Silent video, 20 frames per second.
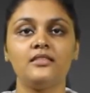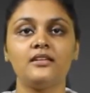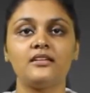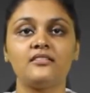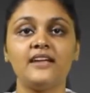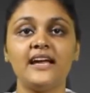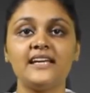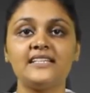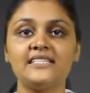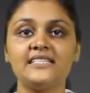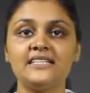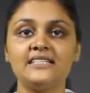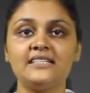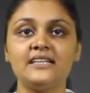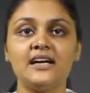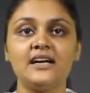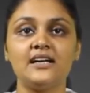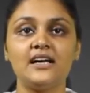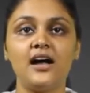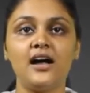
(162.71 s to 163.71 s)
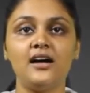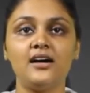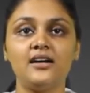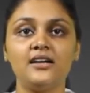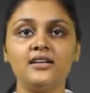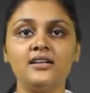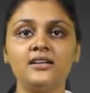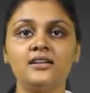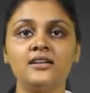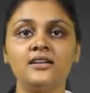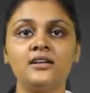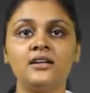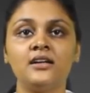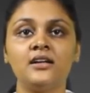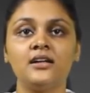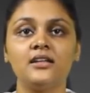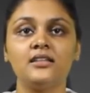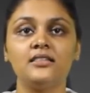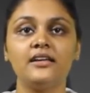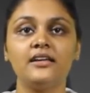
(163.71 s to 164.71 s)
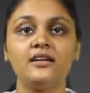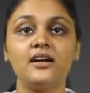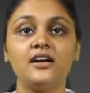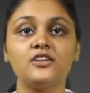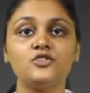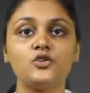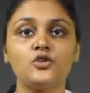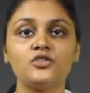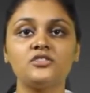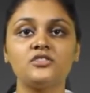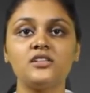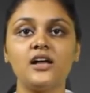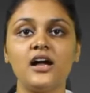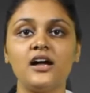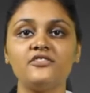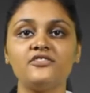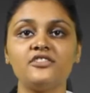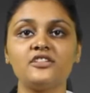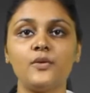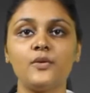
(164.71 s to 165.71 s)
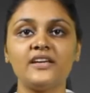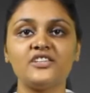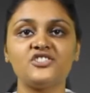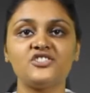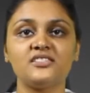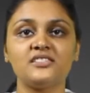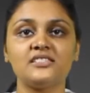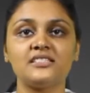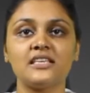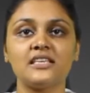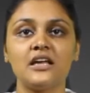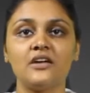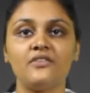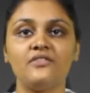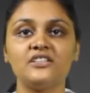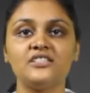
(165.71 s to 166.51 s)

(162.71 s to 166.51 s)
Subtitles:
The criteria are, there are total 100 questions